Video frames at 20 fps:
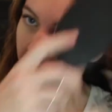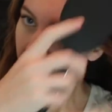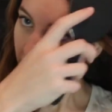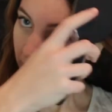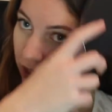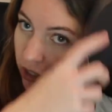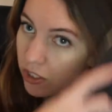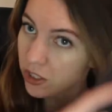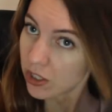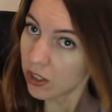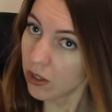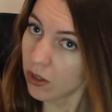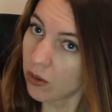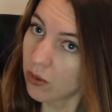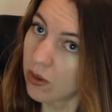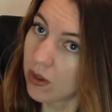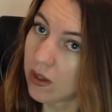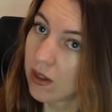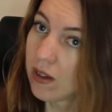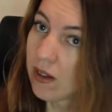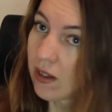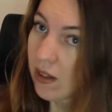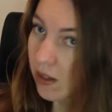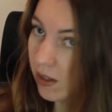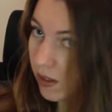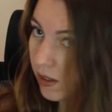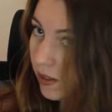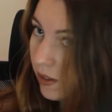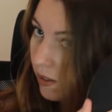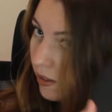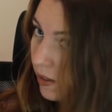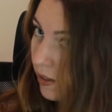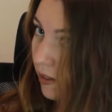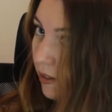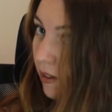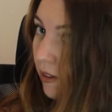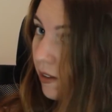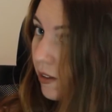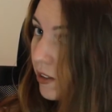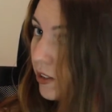an issue.
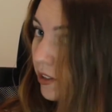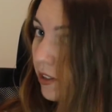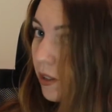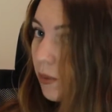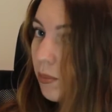Just gonna